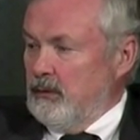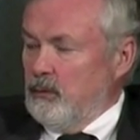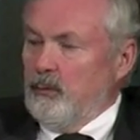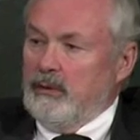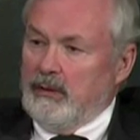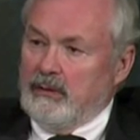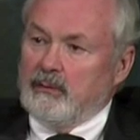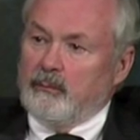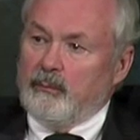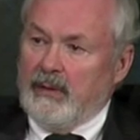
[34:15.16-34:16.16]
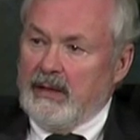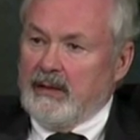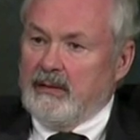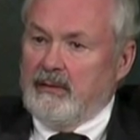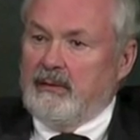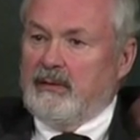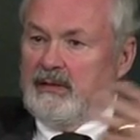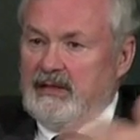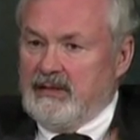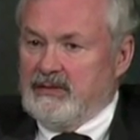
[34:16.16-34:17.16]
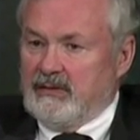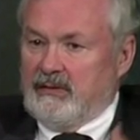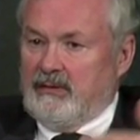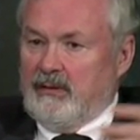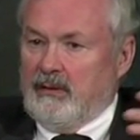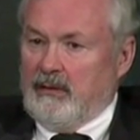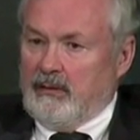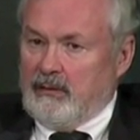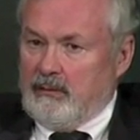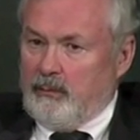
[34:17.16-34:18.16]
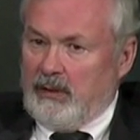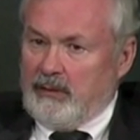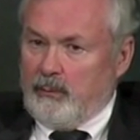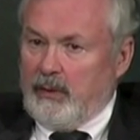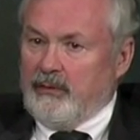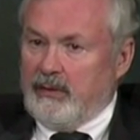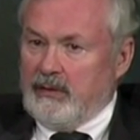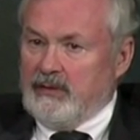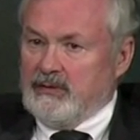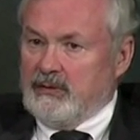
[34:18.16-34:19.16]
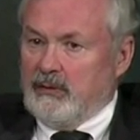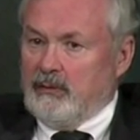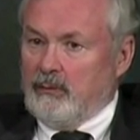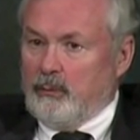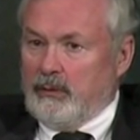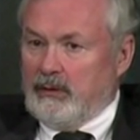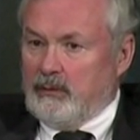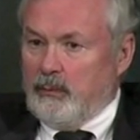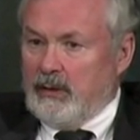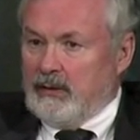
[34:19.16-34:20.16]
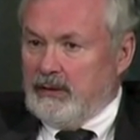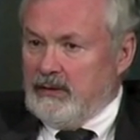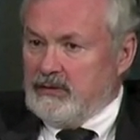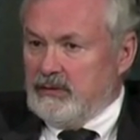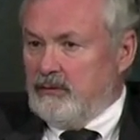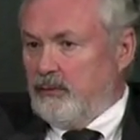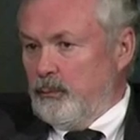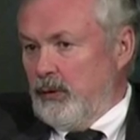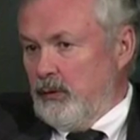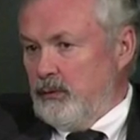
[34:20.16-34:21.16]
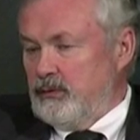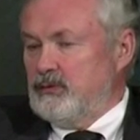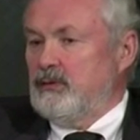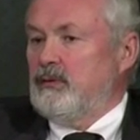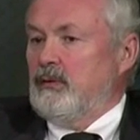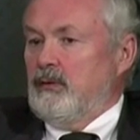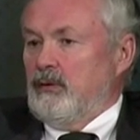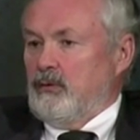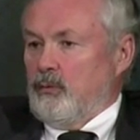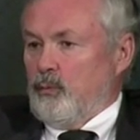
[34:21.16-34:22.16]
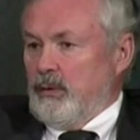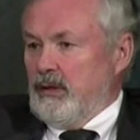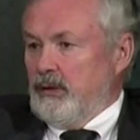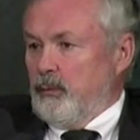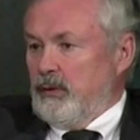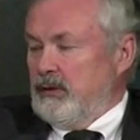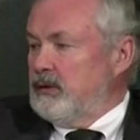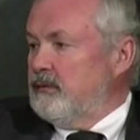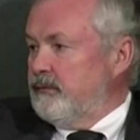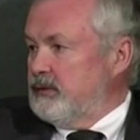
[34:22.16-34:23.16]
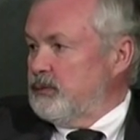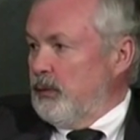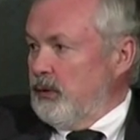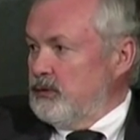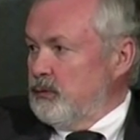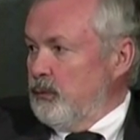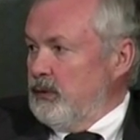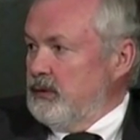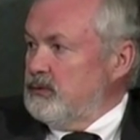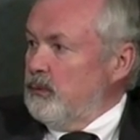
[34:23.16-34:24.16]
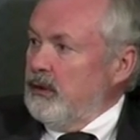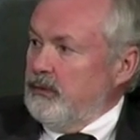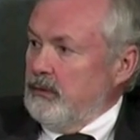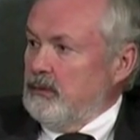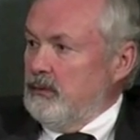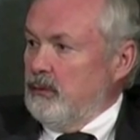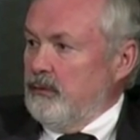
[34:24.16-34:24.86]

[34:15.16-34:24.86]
We need to make it easy, make the right thing easy to do. We need to make it easy for parents to read, and we need to convince parents that reading is the right thing to do.